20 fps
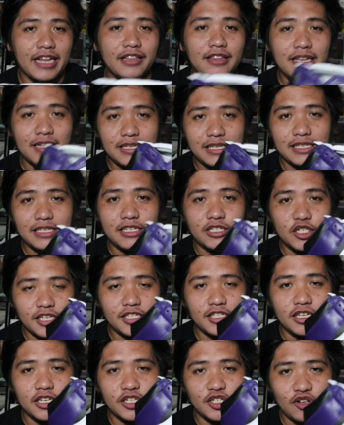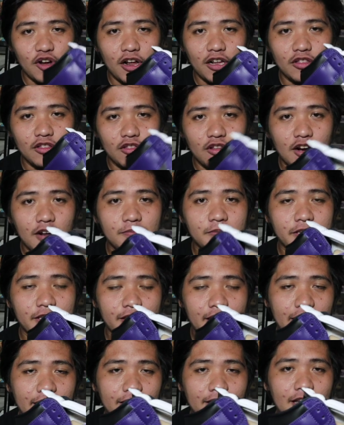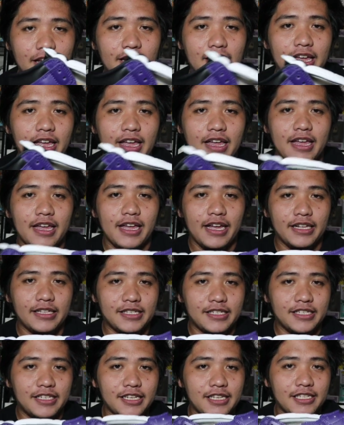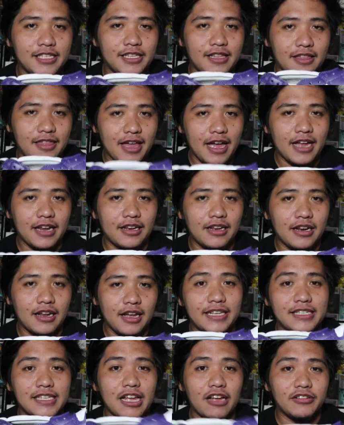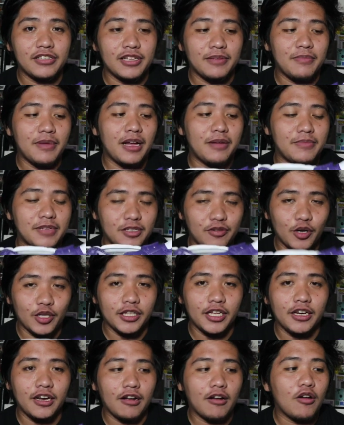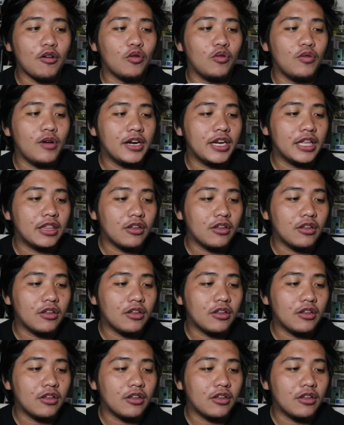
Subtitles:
and this is just a shock drop sa Titan. It's just that isa ako sa mga maswerteng nakakuha